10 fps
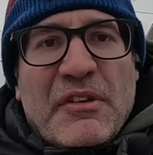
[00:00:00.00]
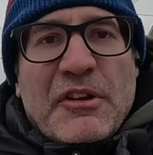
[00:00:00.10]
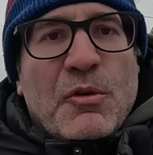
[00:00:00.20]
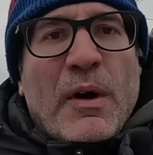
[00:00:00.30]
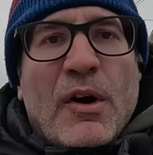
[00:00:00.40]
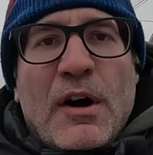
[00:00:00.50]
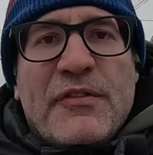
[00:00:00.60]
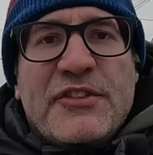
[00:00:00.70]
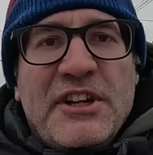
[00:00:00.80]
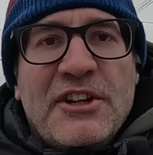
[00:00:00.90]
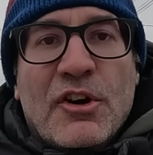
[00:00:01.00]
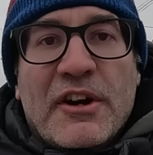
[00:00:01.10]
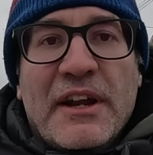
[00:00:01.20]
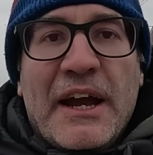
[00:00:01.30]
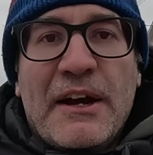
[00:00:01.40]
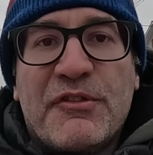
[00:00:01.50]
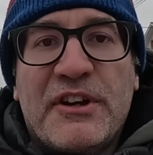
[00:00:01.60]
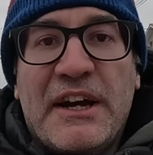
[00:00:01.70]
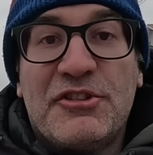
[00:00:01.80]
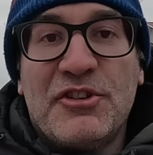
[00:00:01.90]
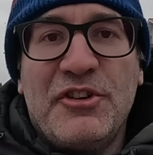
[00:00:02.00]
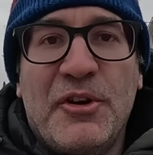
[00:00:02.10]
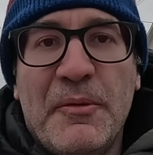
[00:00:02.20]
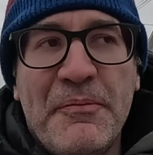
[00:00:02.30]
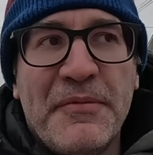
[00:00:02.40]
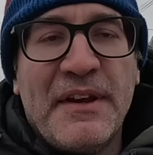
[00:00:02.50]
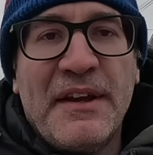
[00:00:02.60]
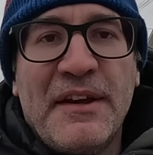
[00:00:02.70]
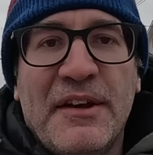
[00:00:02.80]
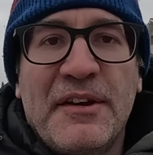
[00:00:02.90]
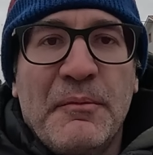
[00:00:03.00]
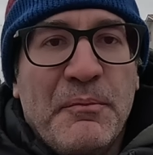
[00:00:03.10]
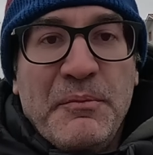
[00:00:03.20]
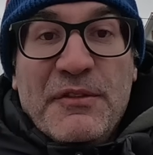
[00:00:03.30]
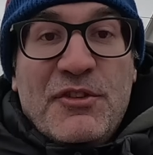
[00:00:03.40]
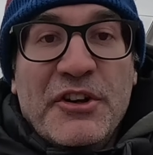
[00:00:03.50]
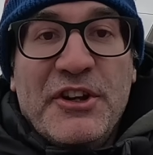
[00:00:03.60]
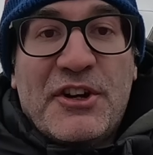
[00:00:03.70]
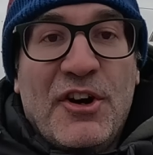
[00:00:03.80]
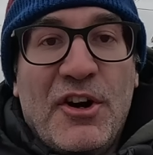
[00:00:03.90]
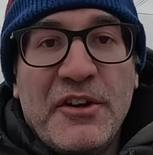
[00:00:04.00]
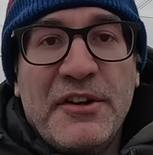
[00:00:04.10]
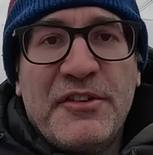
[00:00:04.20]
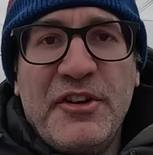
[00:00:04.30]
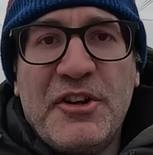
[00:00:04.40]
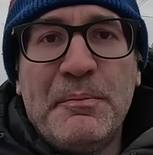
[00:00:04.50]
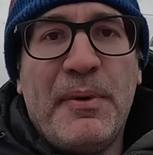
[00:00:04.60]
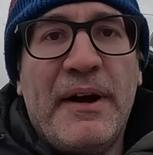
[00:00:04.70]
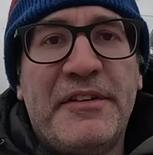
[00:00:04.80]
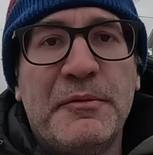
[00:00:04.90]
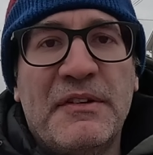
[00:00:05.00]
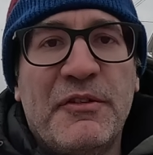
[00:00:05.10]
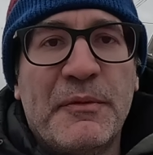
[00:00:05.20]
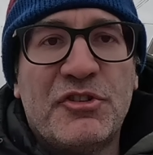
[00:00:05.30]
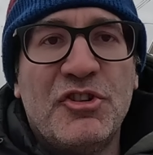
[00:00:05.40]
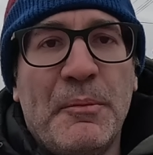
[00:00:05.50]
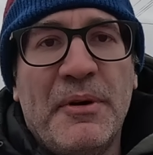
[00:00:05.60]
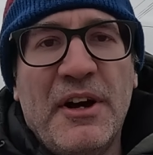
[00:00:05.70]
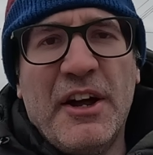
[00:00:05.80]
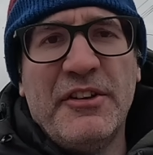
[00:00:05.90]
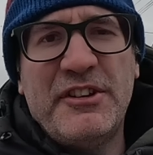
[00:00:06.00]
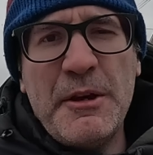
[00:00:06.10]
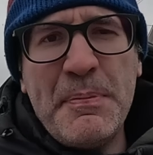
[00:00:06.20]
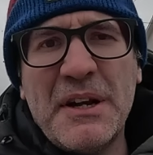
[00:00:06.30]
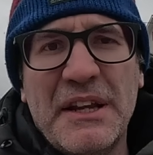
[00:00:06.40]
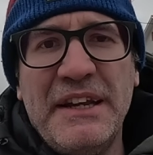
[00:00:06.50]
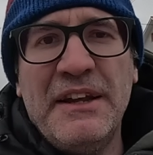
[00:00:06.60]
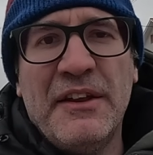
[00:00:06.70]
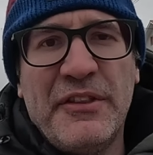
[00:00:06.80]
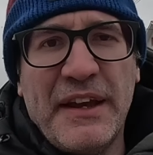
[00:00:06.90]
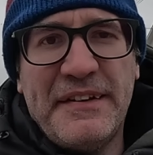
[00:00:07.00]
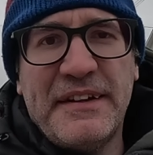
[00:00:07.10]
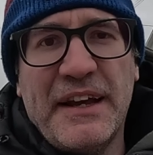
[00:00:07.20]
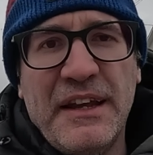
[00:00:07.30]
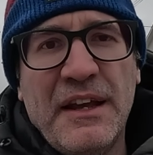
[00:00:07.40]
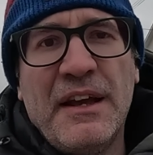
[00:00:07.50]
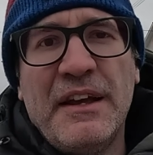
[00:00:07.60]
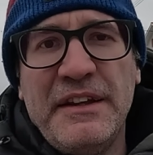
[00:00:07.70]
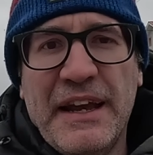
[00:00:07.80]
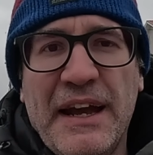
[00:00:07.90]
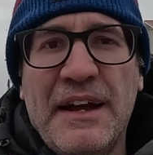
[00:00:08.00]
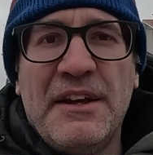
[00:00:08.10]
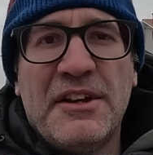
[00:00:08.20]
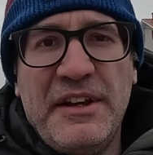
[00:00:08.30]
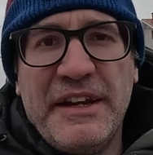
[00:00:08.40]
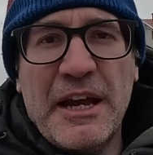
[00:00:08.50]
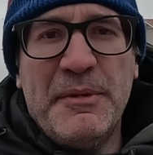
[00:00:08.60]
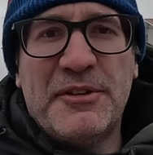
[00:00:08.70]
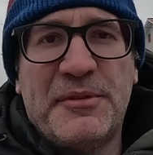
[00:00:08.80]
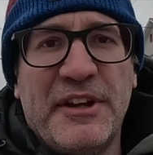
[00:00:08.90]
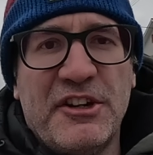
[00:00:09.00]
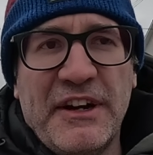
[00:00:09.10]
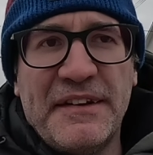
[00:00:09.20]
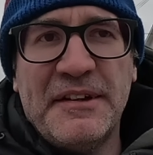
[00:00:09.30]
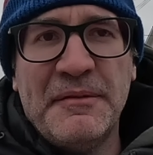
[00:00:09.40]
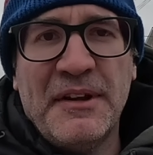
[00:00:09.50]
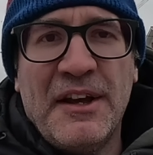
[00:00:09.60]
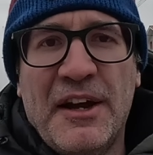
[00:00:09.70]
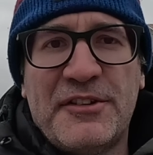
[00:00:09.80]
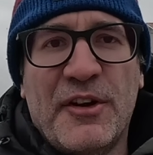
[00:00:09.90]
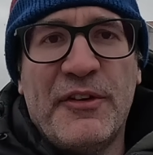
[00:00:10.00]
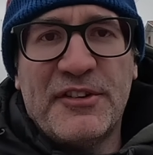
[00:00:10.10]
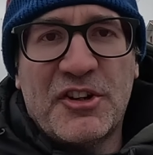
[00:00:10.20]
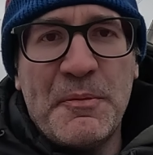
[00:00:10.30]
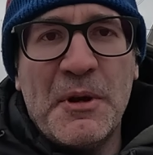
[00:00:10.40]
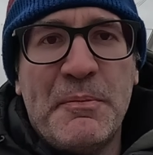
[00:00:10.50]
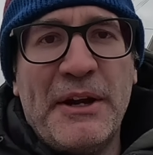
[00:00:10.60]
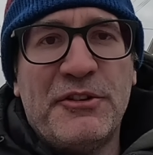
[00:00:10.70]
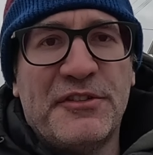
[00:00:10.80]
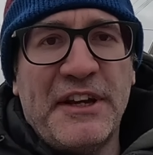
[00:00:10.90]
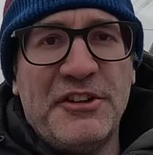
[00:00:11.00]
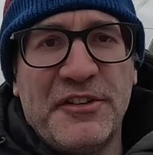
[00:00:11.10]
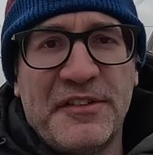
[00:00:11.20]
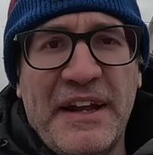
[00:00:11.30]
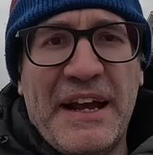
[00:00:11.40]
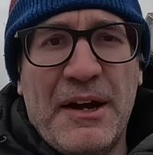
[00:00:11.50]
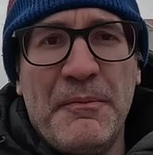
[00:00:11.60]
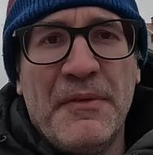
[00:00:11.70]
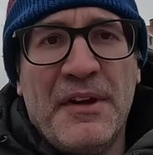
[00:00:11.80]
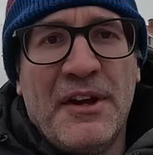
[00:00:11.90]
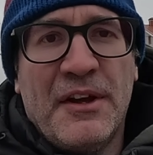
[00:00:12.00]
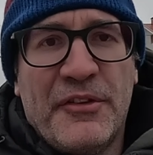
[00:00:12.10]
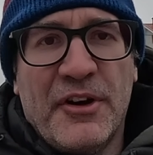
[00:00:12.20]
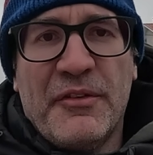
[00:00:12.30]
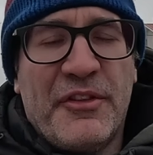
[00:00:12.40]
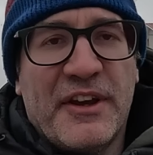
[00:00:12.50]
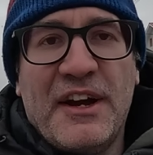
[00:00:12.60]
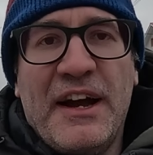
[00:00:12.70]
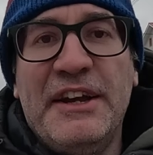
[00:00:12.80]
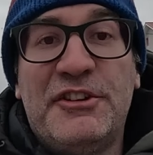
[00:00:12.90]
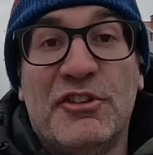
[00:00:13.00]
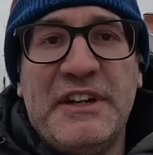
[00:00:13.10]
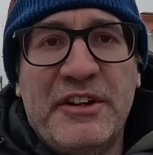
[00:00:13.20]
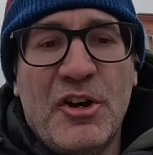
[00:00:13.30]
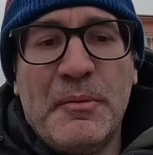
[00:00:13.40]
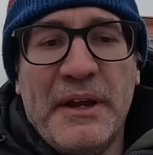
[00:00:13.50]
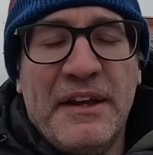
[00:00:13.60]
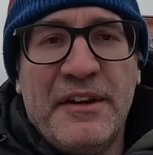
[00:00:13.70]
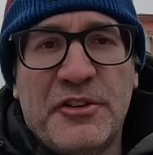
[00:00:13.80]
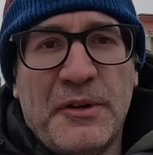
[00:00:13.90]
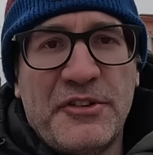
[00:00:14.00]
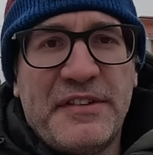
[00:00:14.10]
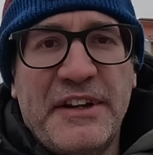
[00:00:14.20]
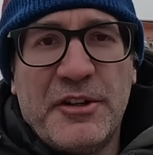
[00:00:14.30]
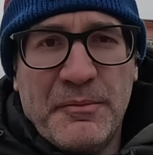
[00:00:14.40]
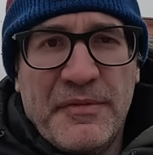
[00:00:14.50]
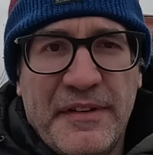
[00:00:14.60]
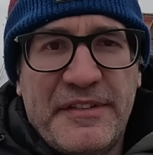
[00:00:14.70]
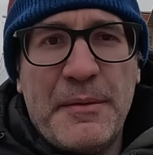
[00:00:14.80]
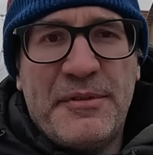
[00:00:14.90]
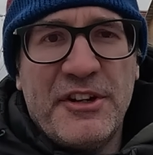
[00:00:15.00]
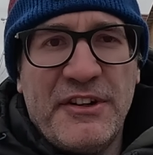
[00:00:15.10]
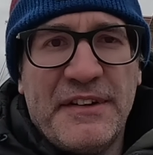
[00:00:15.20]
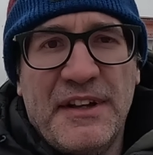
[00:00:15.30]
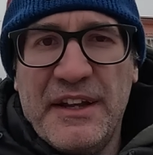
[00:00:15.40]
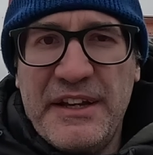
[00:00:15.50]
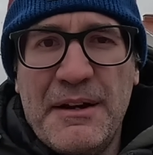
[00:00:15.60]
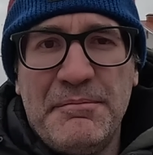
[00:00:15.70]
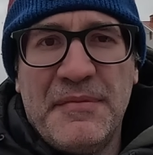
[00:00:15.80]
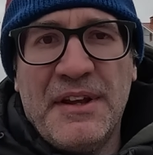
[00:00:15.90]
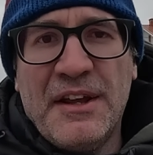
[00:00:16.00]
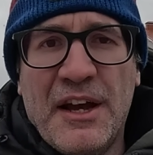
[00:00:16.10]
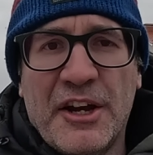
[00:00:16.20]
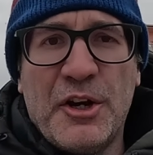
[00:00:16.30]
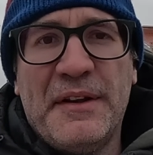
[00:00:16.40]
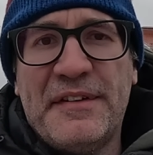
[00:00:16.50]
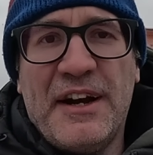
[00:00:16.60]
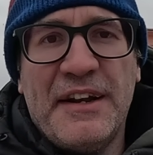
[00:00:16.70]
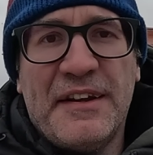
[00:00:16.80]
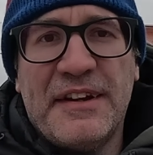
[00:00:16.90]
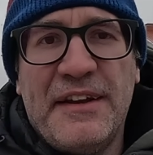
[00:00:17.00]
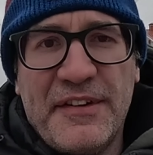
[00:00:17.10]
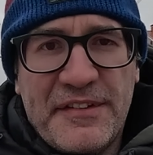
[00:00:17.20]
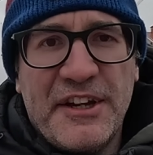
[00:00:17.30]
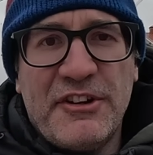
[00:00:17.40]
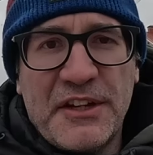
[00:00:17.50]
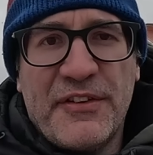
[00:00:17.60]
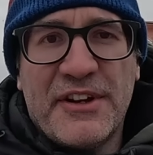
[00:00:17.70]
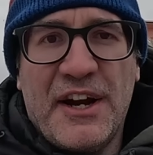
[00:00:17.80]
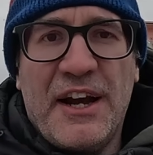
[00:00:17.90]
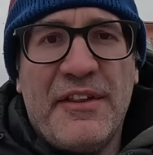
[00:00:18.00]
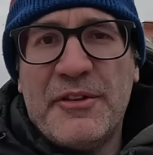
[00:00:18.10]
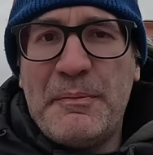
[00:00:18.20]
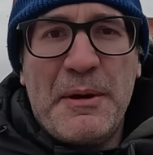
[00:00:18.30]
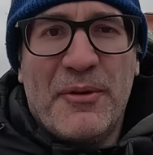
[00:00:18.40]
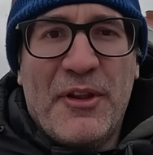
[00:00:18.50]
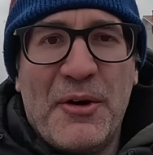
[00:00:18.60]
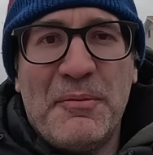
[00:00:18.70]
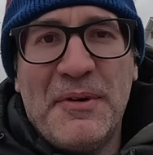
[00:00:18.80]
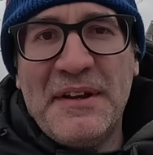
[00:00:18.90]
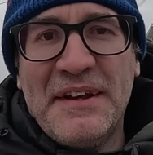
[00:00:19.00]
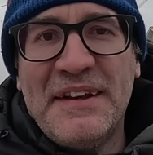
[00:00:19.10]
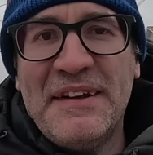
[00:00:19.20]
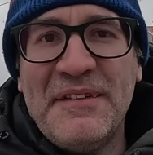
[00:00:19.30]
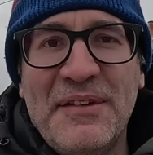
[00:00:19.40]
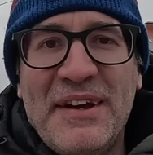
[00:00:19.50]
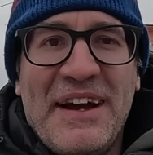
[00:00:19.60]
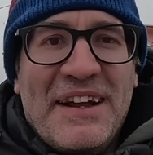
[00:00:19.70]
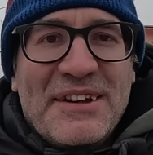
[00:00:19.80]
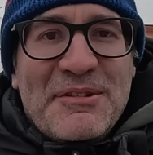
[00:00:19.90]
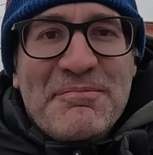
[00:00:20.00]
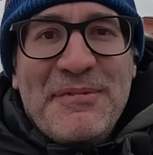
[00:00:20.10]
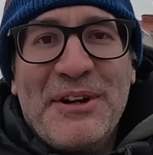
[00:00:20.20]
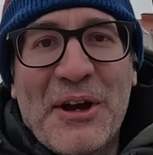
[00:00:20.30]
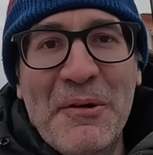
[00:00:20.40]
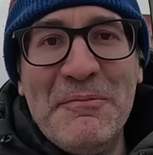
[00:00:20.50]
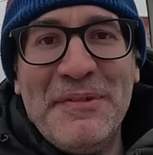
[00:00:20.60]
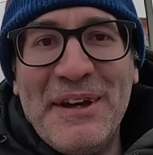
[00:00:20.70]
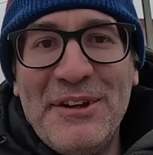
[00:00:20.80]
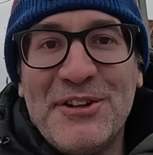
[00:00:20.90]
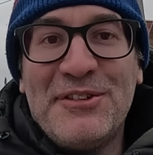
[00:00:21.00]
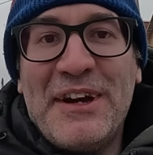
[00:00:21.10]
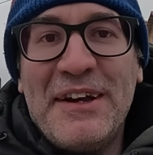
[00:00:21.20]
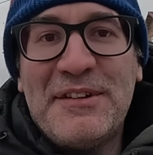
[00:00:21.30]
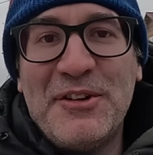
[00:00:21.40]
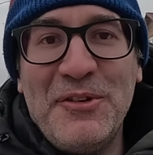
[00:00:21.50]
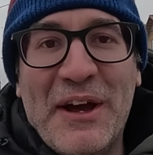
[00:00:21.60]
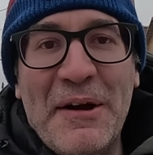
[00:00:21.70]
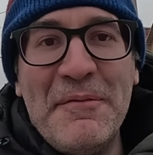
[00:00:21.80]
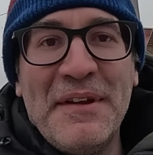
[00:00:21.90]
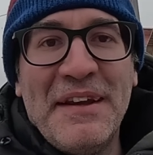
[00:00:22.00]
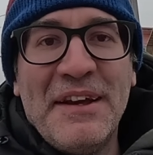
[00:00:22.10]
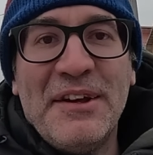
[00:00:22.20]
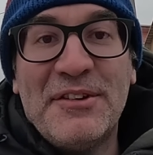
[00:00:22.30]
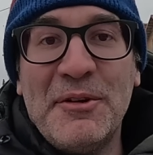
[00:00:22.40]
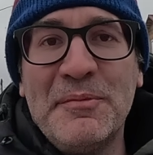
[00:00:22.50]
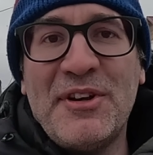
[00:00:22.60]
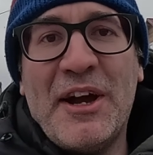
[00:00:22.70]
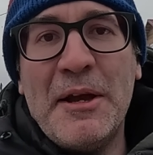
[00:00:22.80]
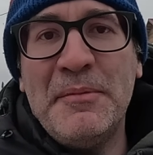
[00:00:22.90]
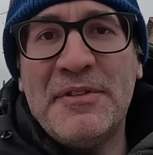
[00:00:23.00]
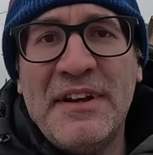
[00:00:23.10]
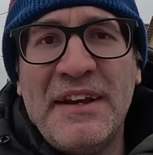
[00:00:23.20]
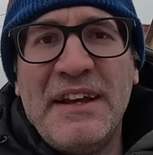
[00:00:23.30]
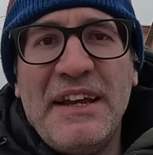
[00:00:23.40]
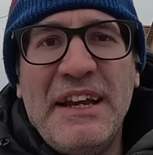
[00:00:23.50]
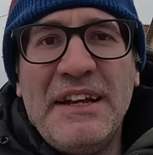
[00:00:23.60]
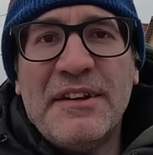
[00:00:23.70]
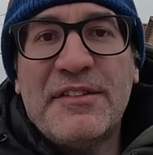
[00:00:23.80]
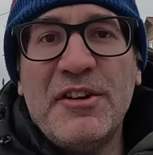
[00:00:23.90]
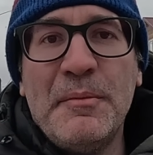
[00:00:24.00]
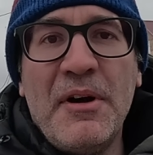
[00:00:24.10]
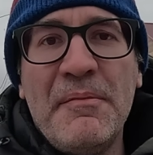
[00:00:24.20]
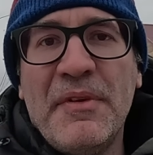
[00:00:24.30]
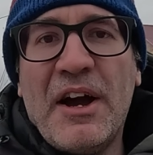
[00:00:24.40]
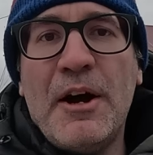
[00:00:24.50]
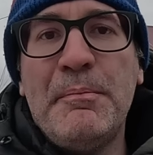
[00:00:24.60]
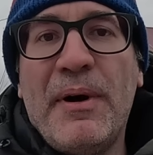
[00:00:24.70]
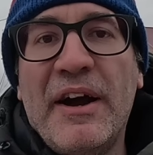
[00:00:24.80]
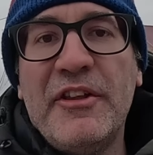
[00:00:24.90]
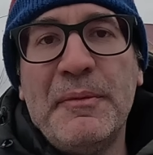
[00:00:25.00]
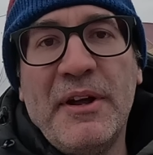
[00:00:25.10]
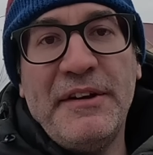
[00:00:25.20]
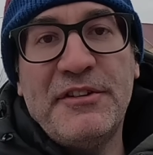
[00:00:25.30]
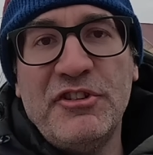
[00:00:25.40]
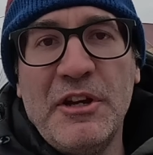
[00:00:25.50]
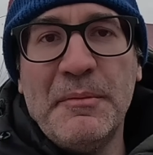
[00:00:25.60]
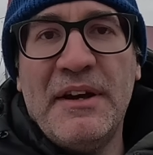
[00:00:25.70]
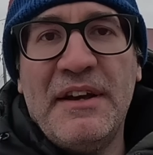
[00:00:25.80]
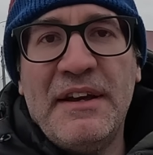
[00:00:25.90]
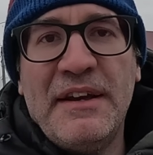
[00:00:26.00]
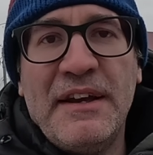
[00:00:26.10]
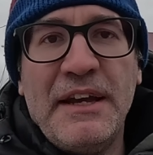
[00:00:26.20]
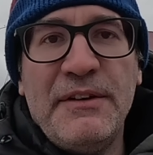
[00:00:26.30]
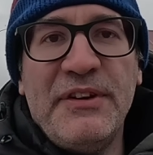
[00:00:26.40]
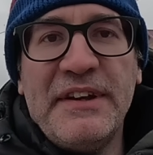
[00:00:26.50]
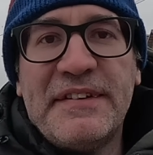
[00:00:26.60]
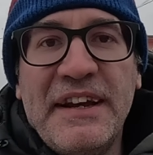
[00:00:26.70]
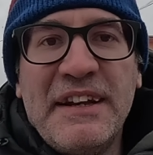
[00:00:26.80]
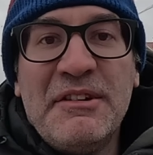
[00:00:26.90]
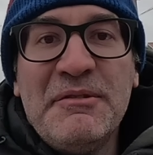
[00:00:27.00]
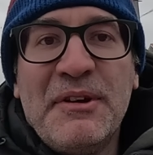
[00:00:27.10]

quite often you're not going to have cash on you. You've got your card, so you can buy something from the shop, and typically they say, yeah, can you get me some cigarettes? And so there's a couple of petrol stations now that the guys already know me. So I just say to them, same cigarettes? They're like, yep. I go inside, I say, the cigarettes for the guy, the people know. And, you know, it's just nice to do that. Sometimes in summer, I'll buy them an ice cream. If it's in